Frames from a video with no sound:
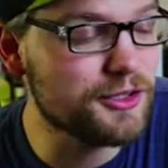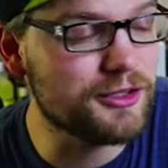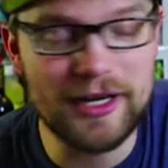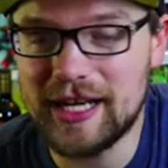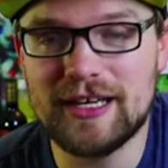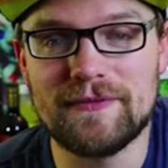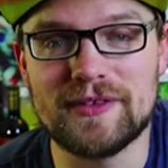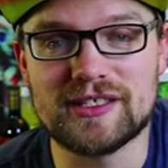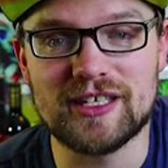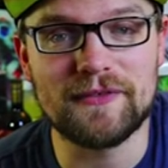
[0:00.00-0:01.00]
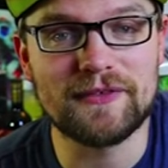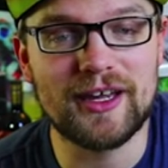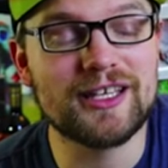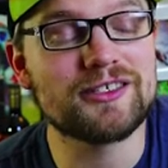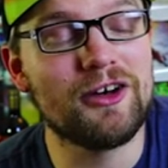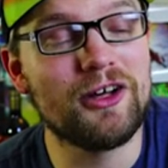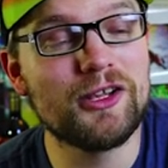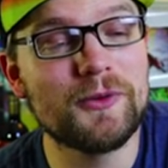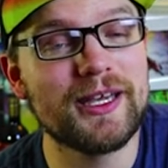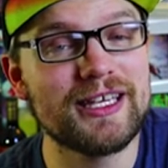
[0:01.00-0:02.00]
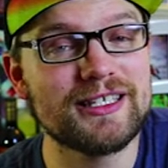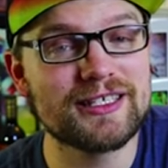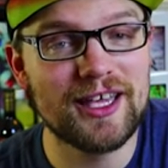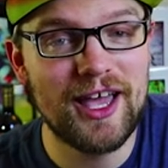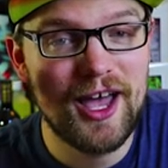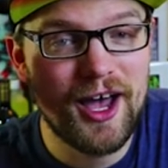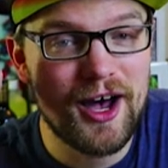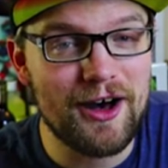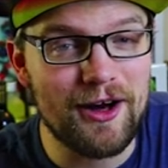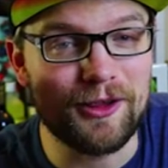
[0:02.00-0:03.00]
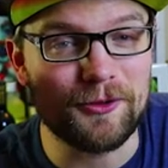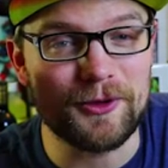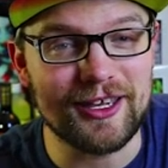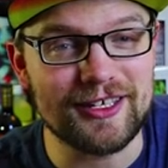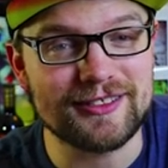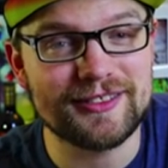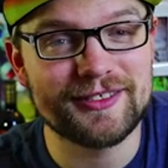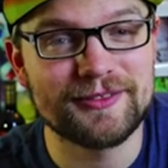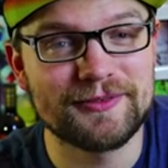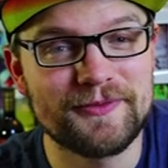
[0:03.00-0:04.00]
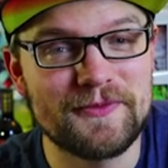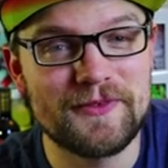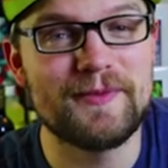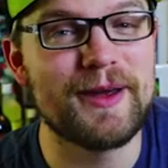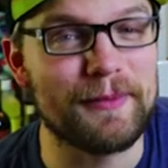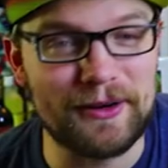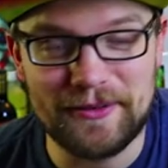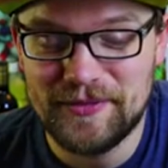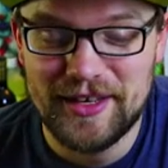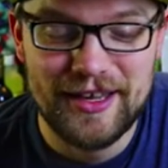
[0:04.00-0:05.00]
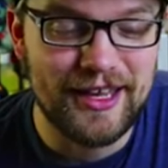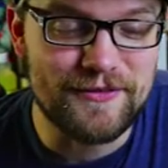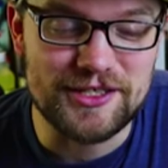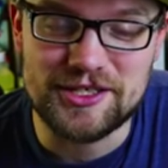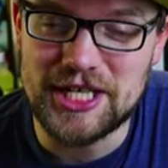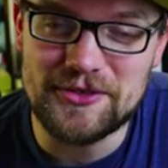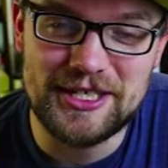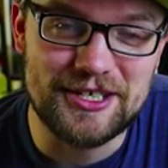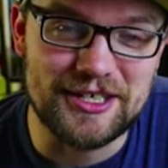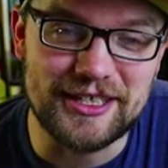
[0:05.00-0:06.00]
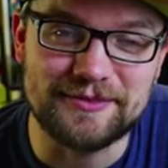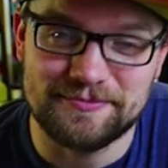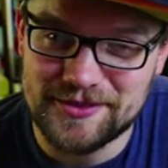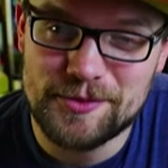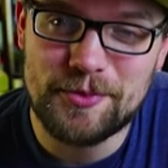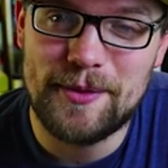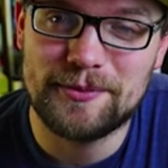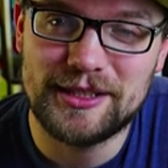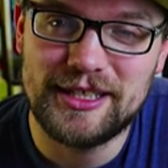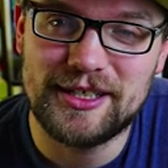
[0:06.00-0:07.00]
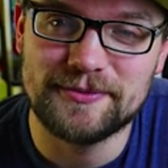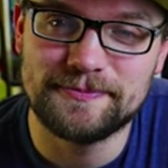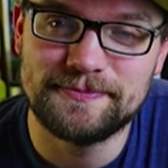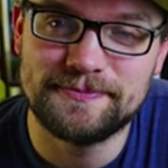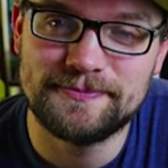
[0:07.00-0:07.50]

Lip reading: before you do any of the stuff, guys, always, always remember, if it's generally nerdy, it's probably here.